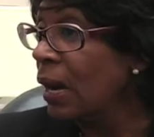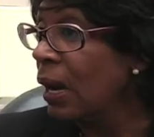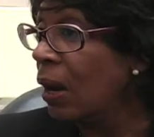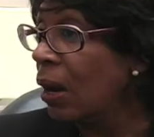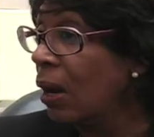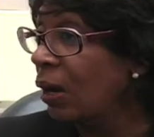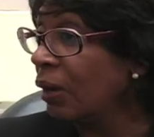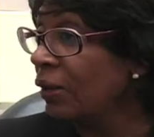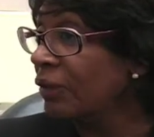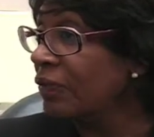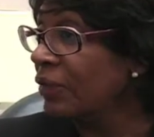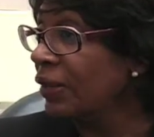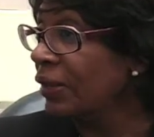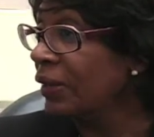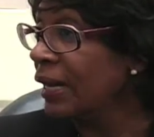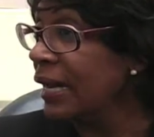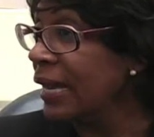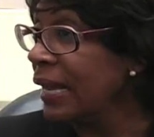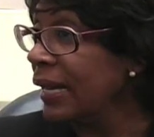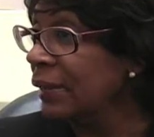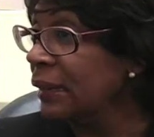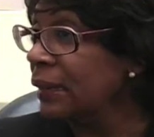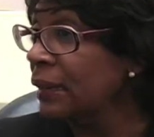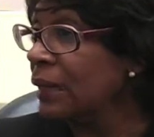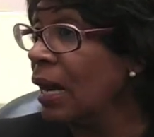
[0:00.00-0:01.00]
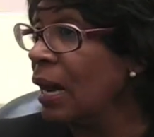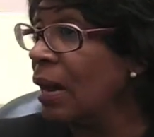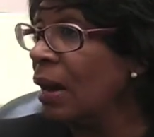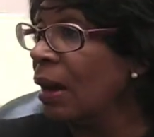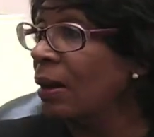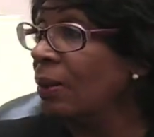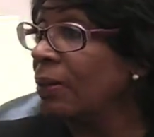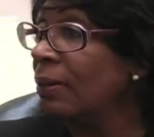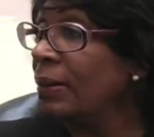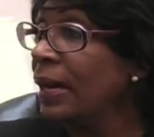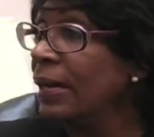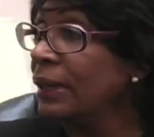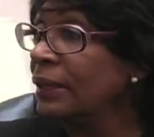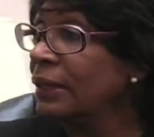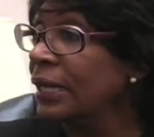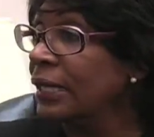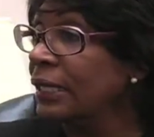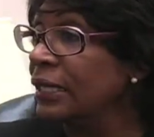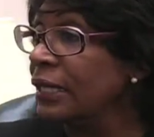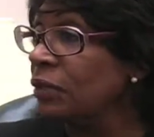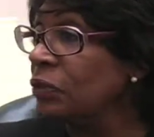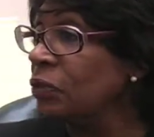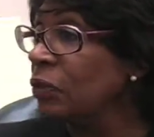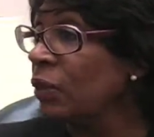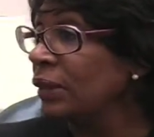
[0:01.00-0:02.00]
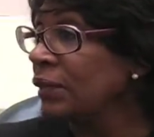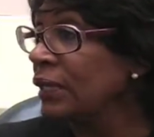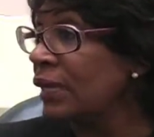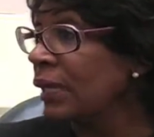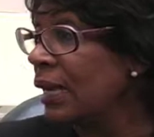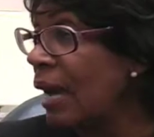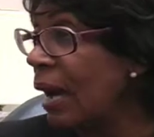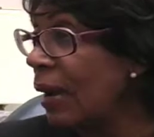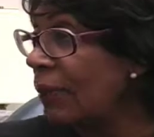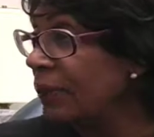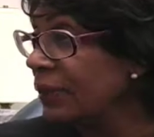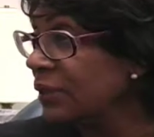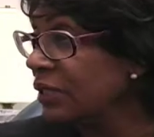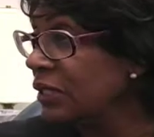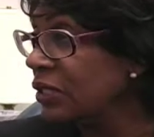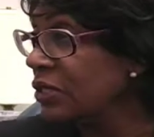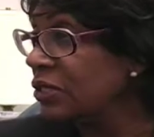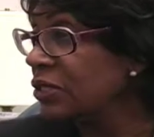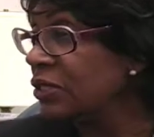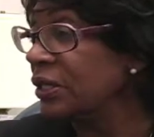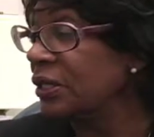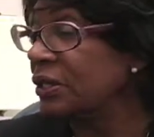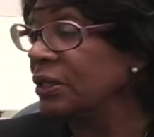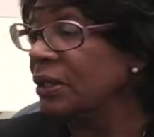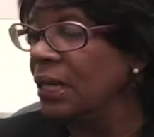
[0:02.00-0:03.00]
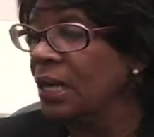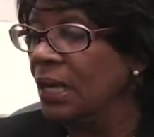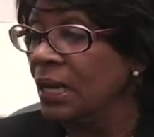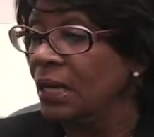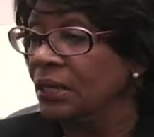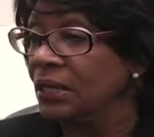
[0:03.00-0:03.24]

all of their income, and they didn't want their competition